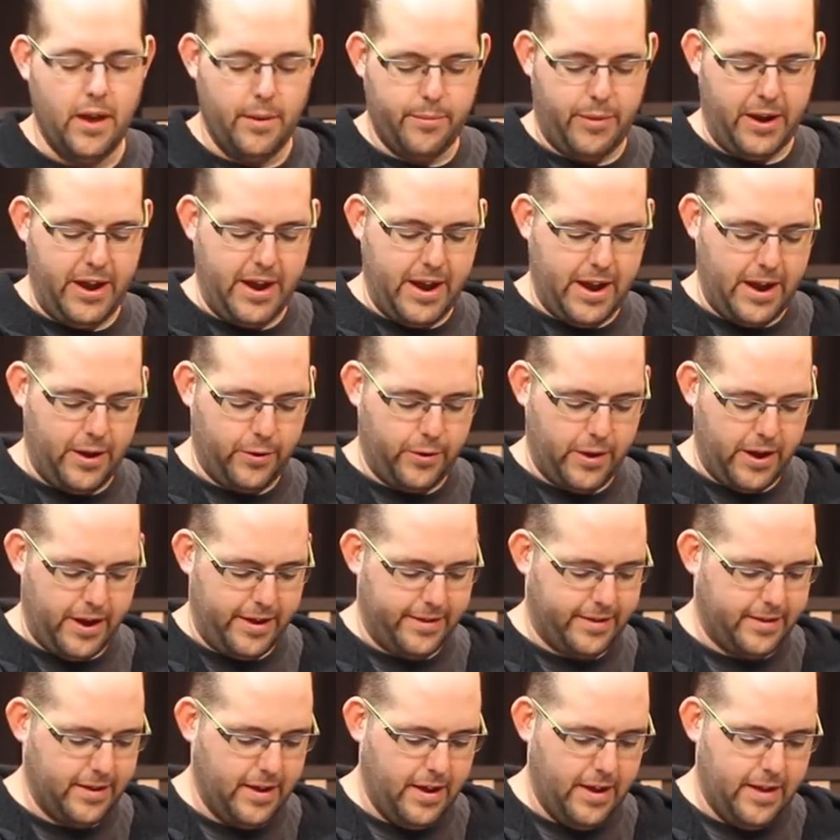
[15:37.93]
But anyhow,
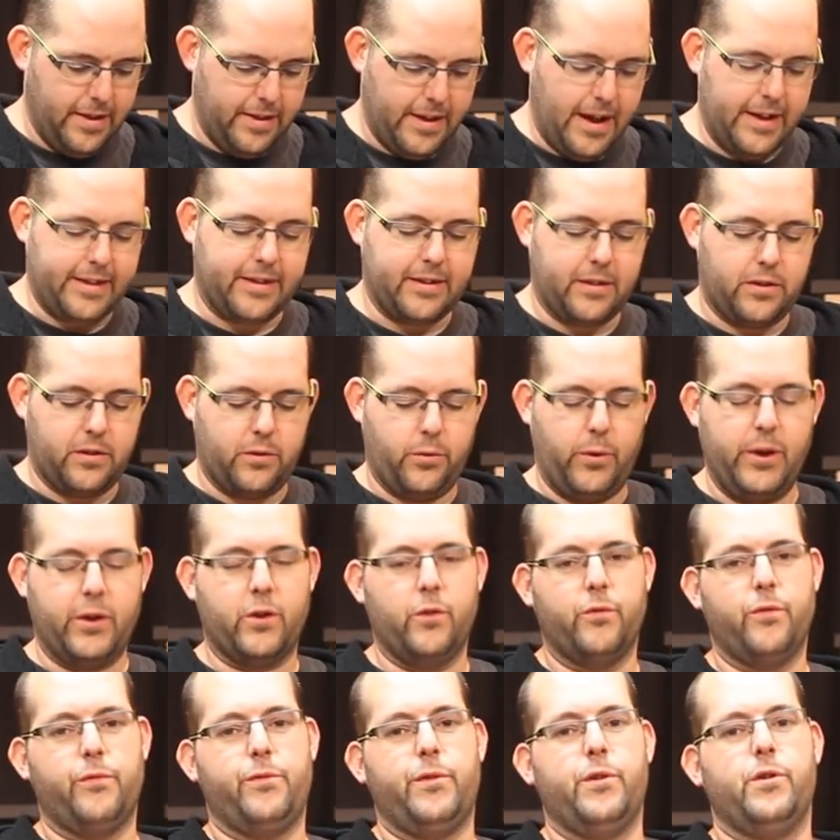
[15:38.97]
guys, that's a quick
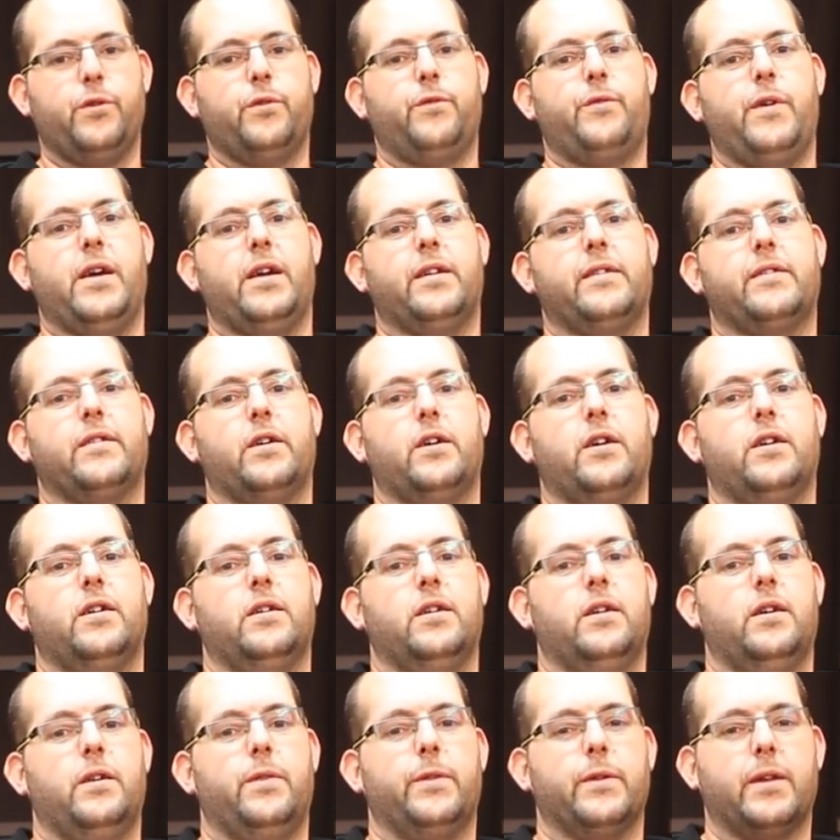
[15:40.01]
overview of the Van
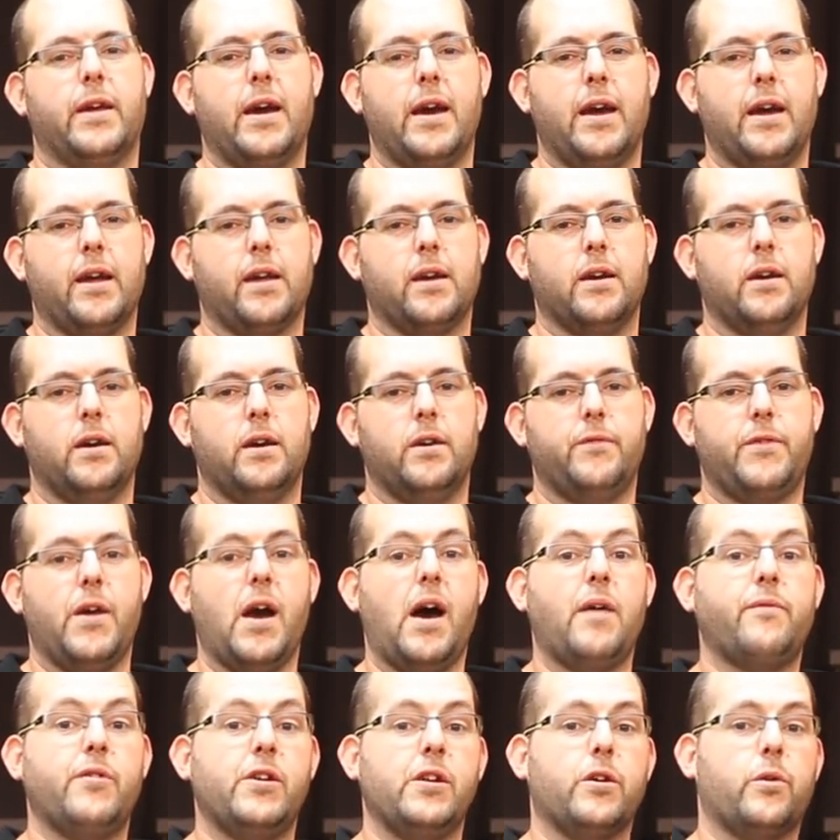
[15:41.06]
Saar and the gang. If you
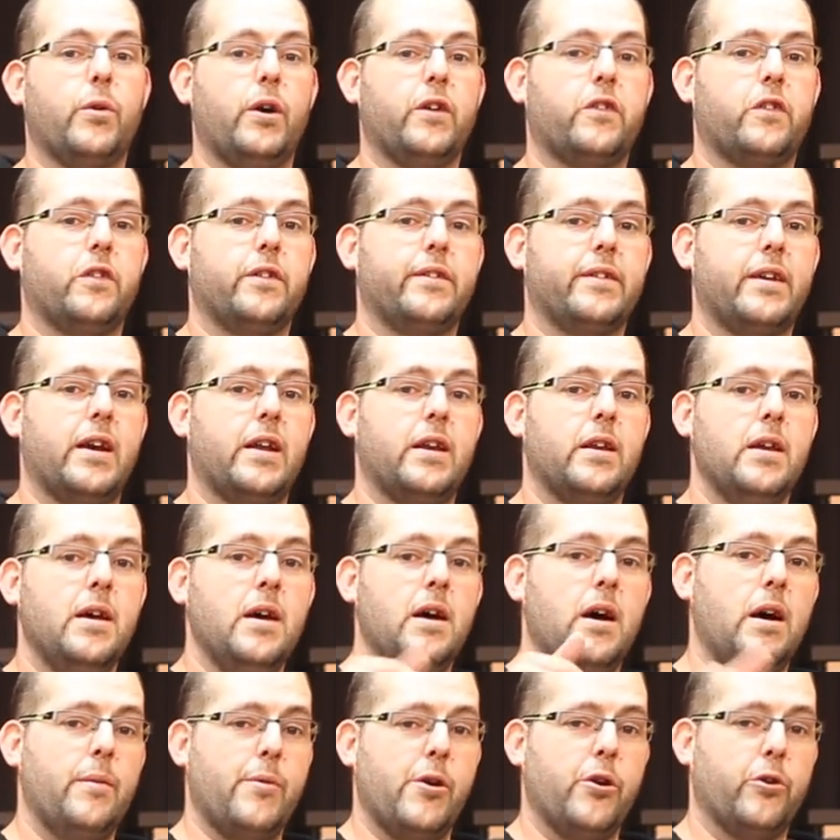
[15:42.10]
have any questions, again,
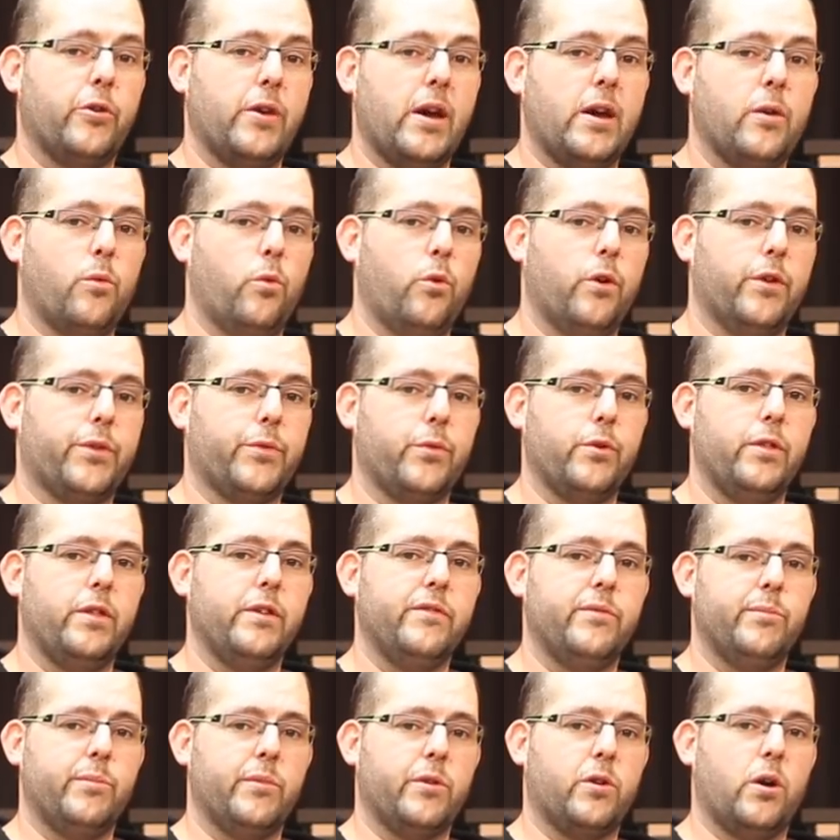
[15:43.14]
about Gang of War 3,
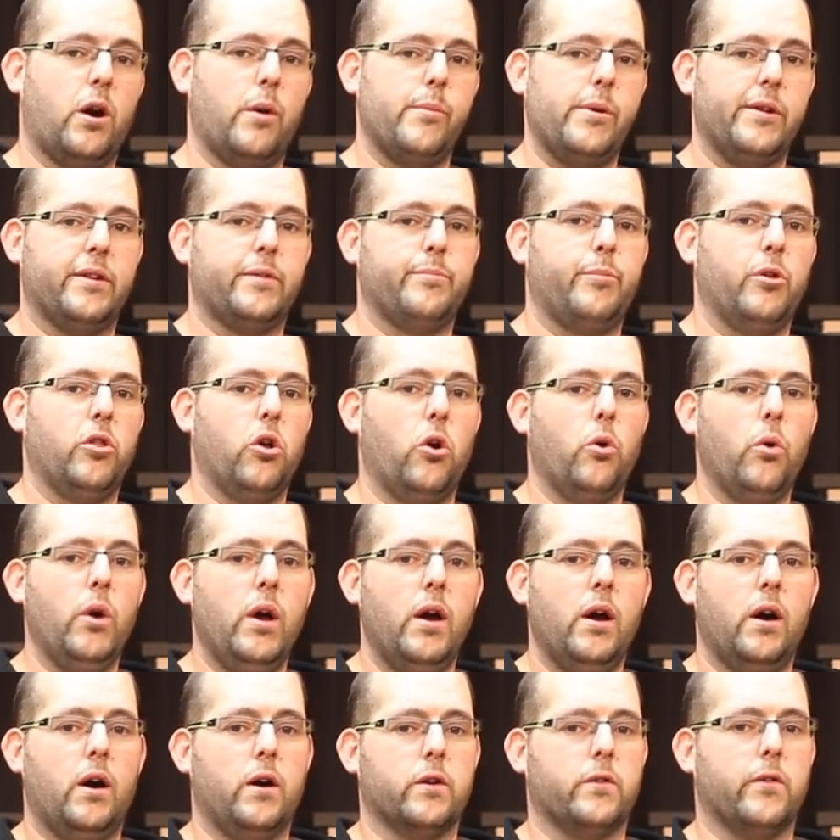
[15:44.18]
leave them in the comments
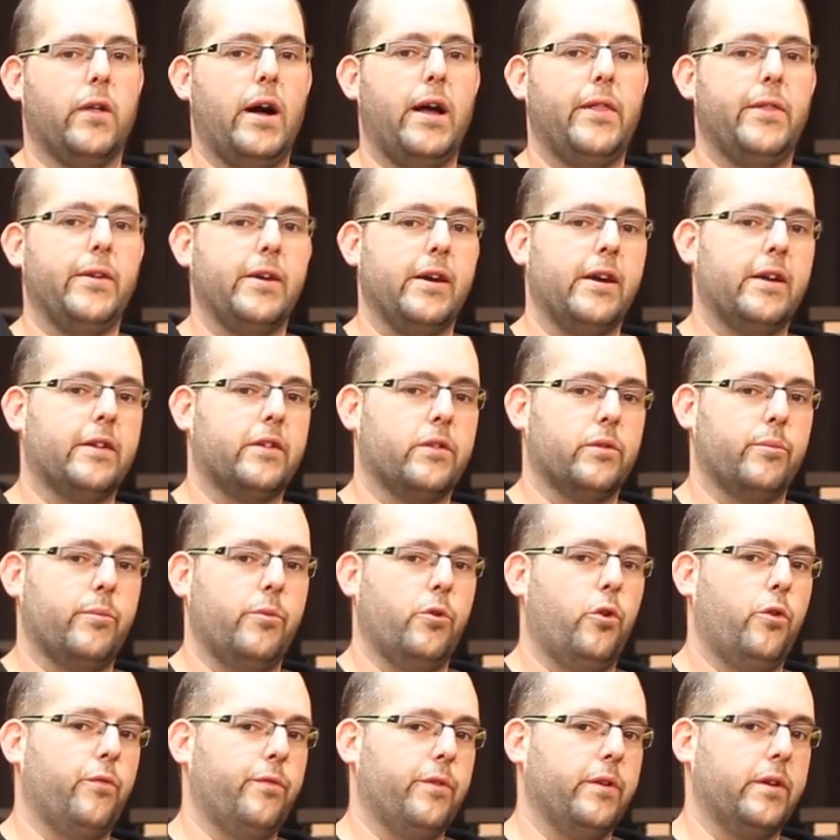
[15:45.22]
below. I'll gladly answer them
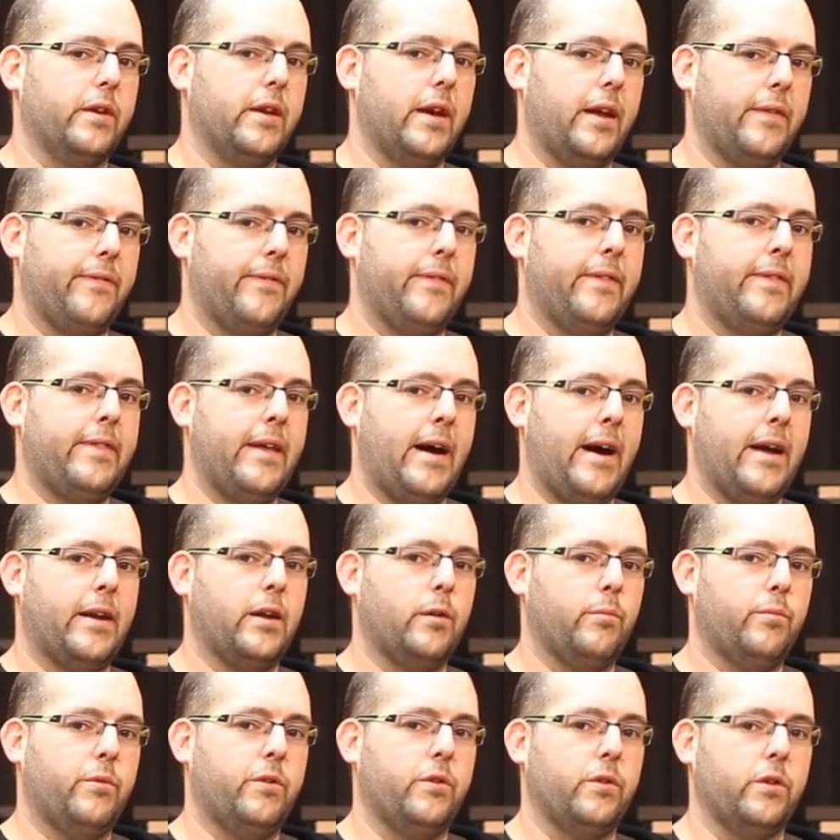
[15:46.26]
and hopefully get that
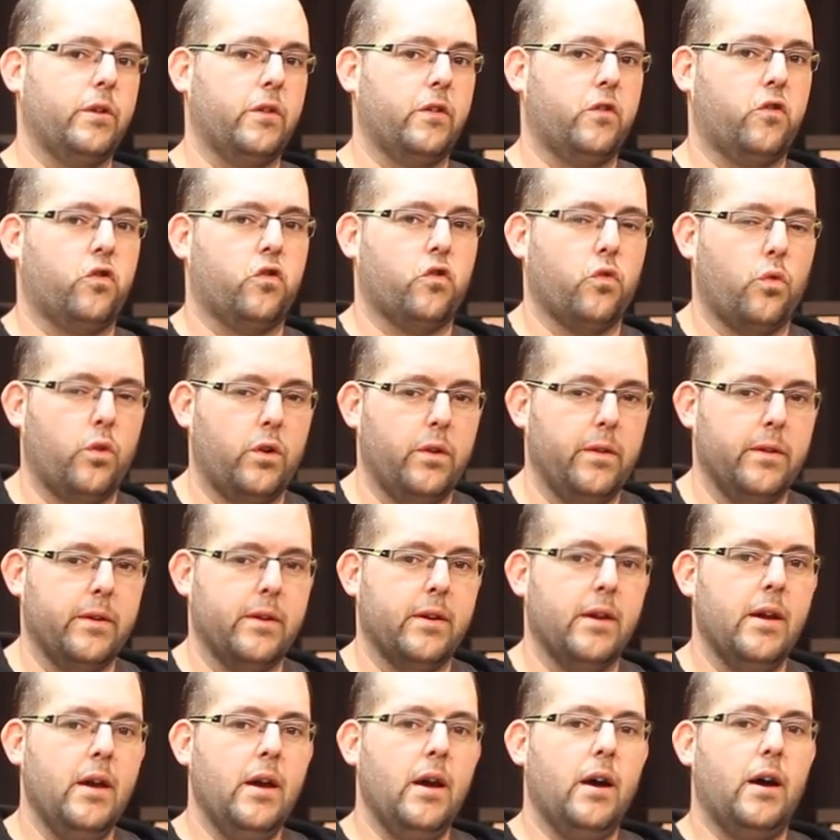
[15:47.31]
up to you
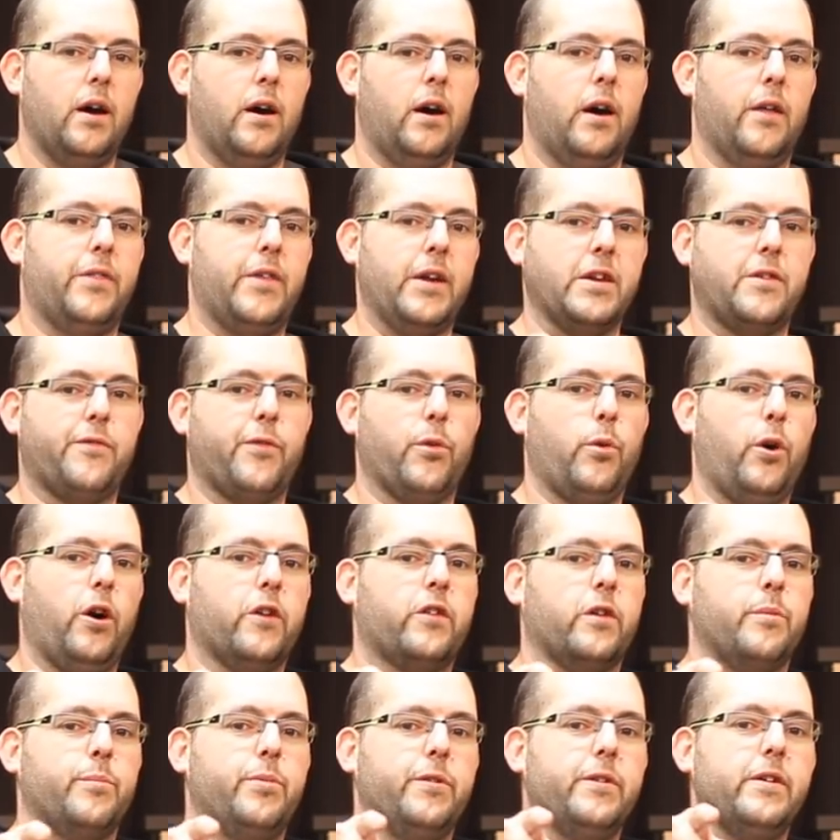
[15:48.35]
shortly. Thank you for
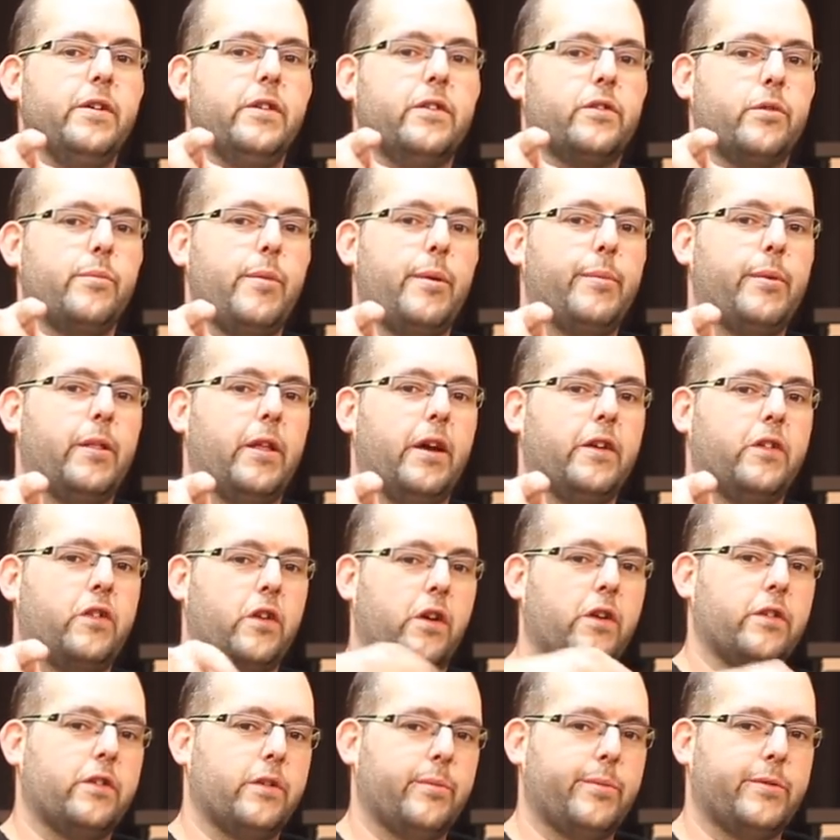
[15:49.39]
watching. Please remember to like,
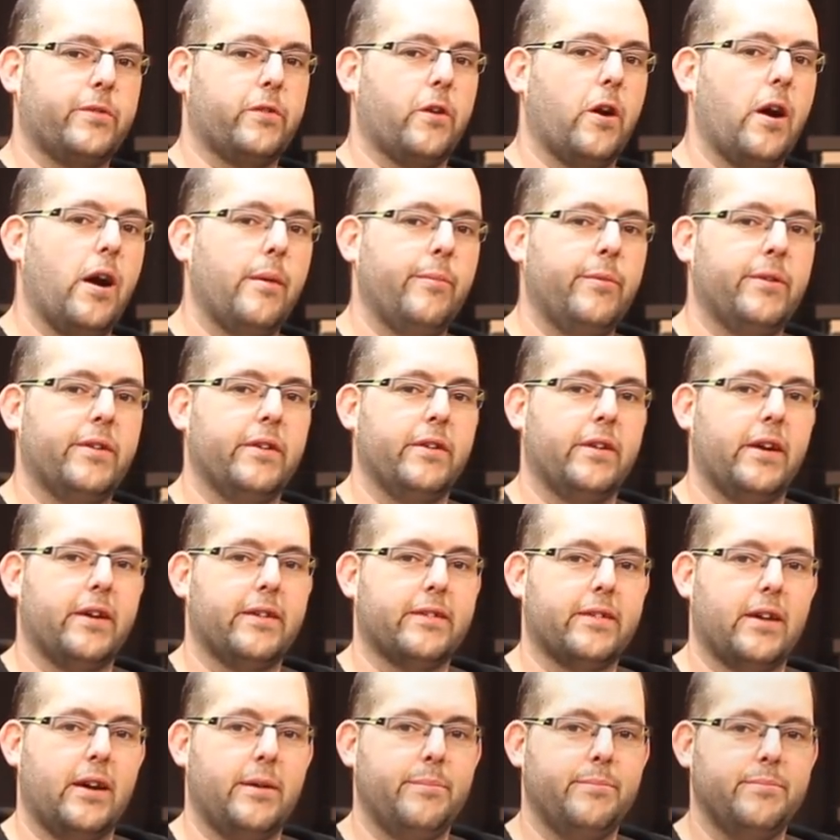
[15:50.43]
share, and subscribe. Until
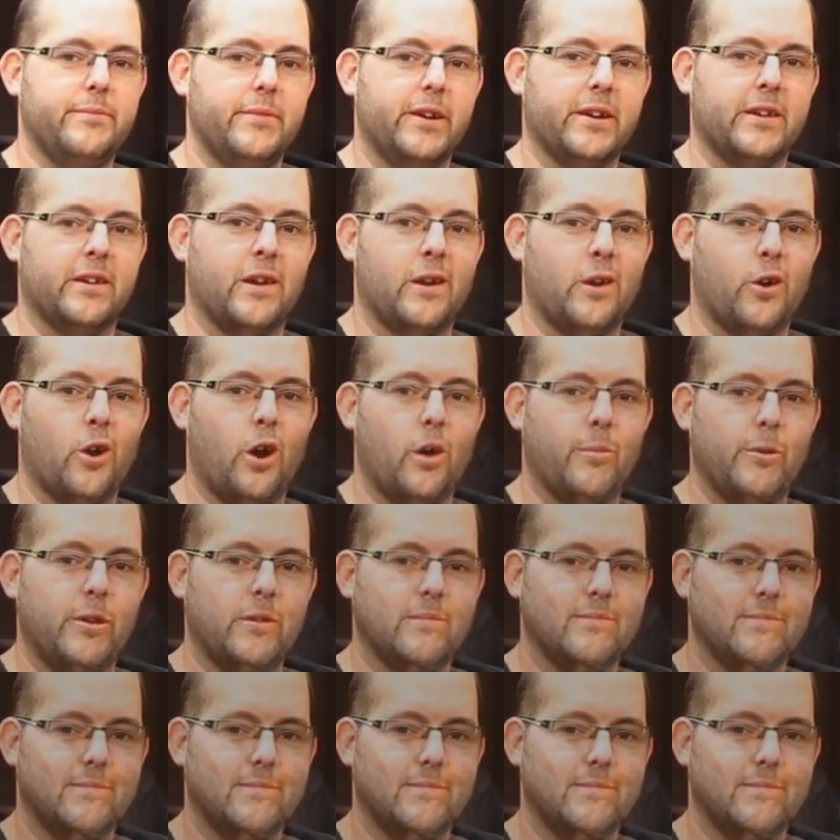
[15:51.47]
next time, ignite your hobby.